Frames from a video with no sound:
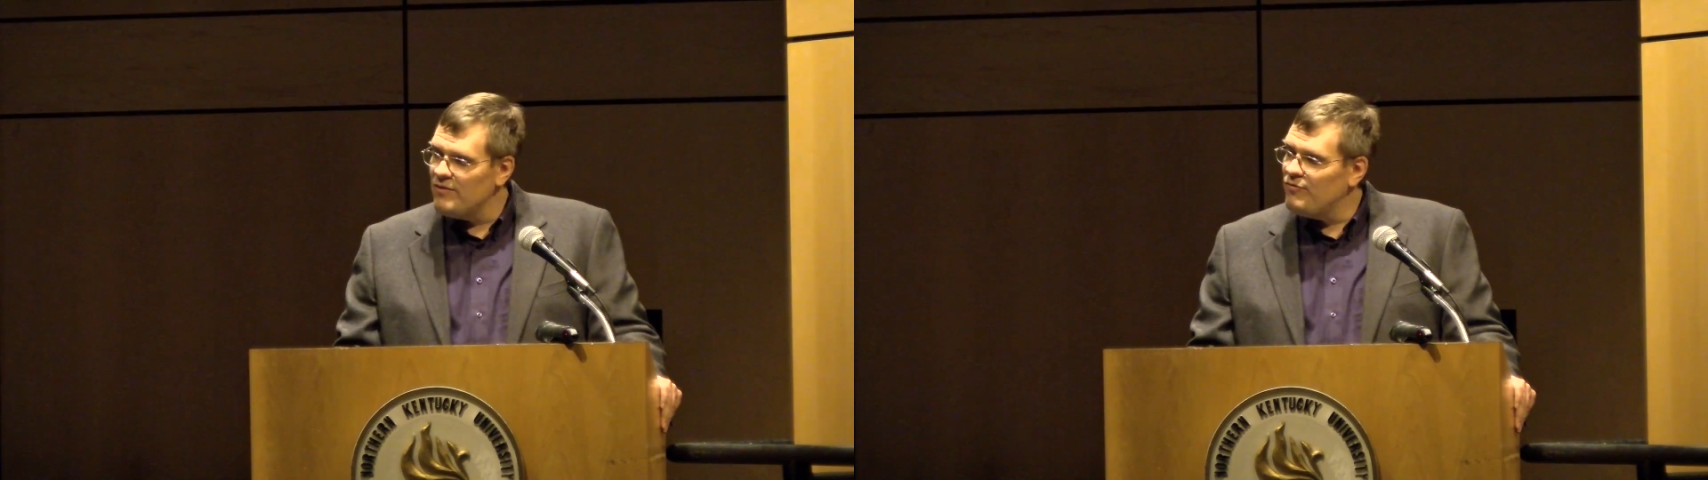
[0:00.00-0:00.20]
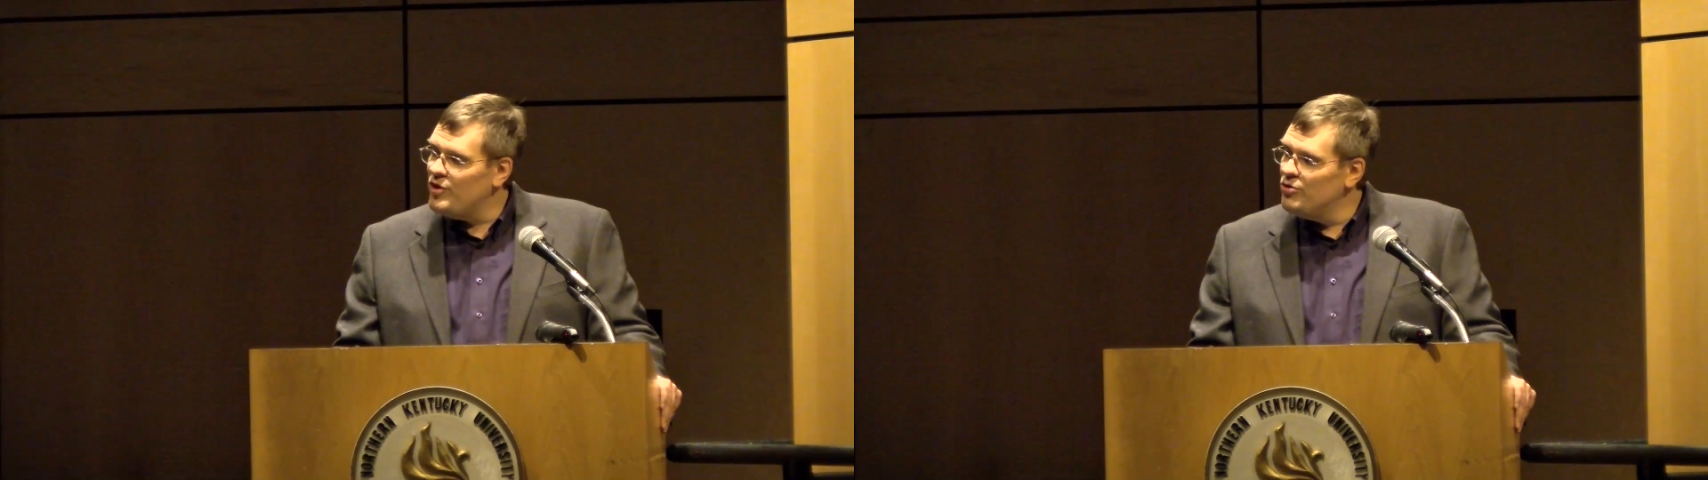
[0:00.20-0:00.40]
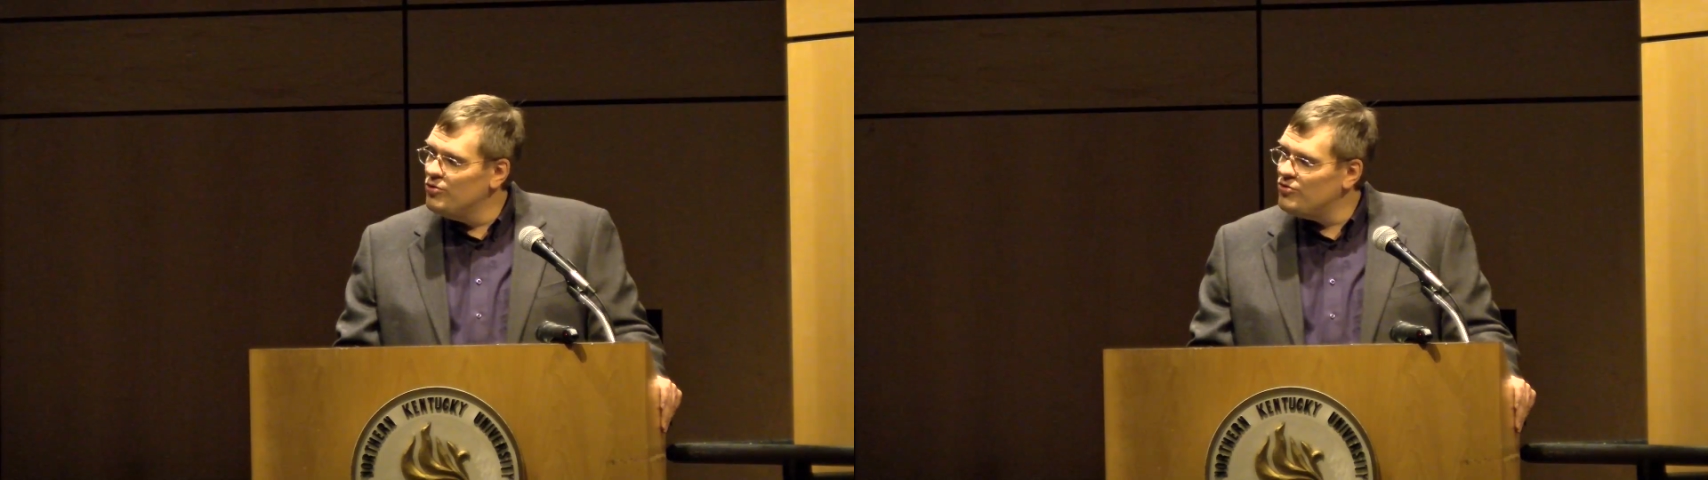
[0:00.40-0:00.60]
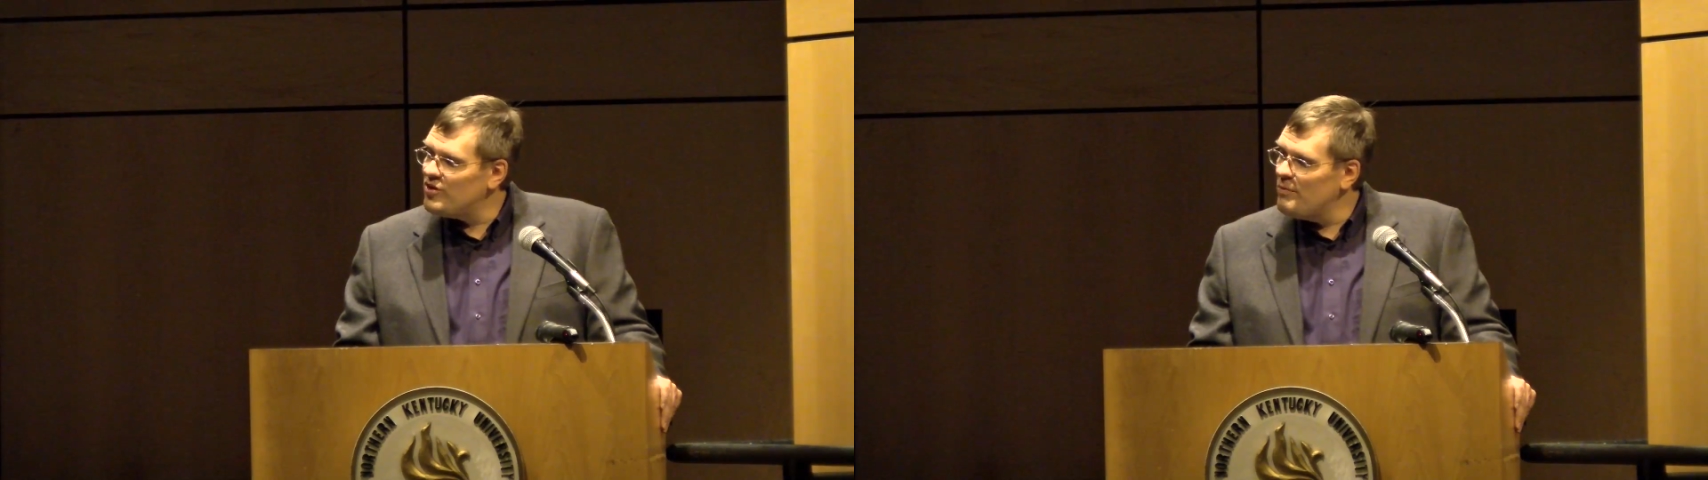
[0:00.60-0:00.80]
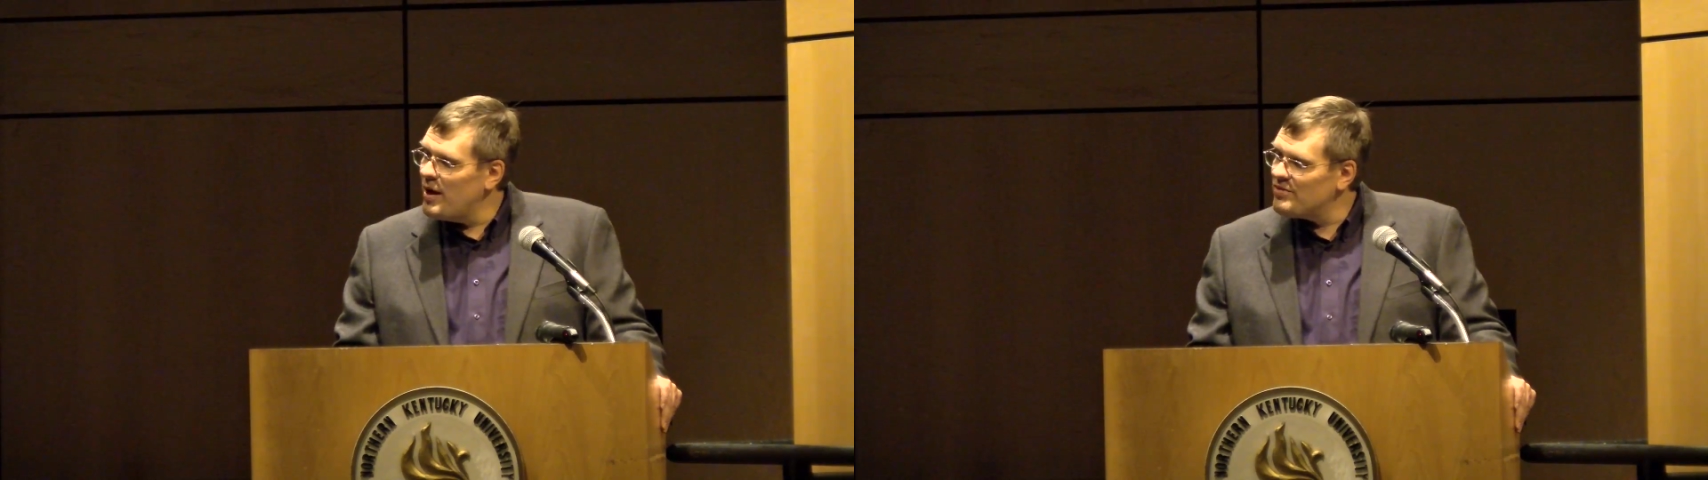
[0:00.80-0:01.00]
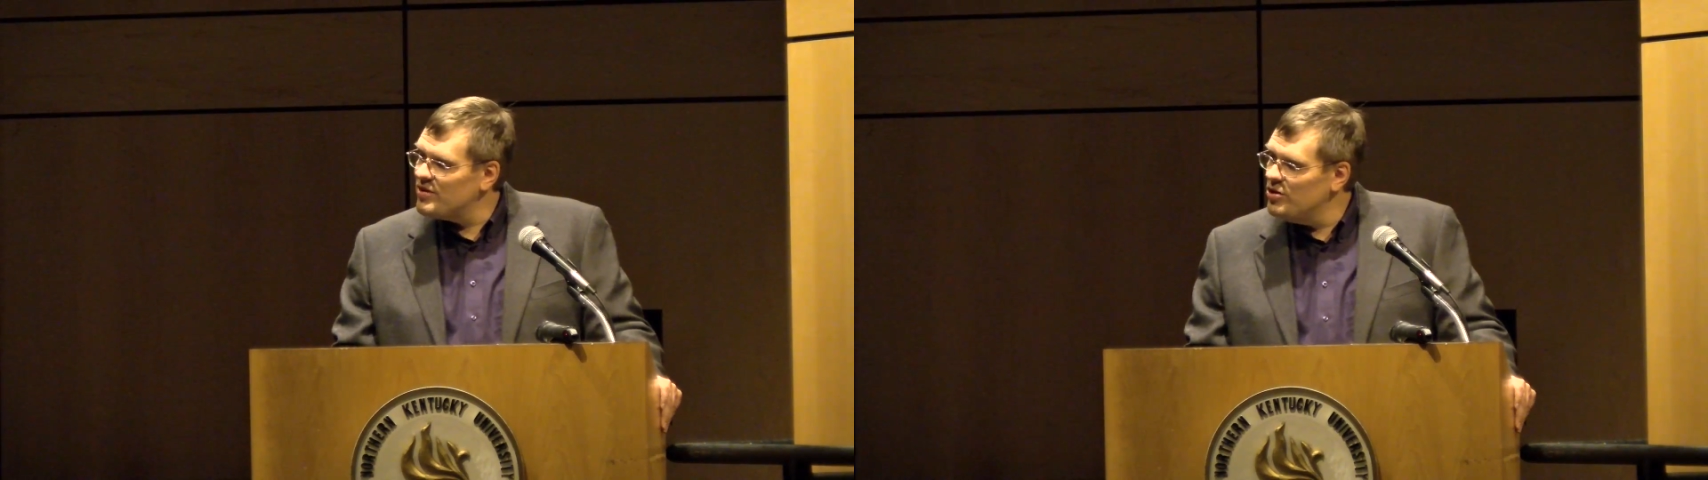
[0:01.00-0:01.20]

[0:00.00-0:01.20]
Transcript: views about the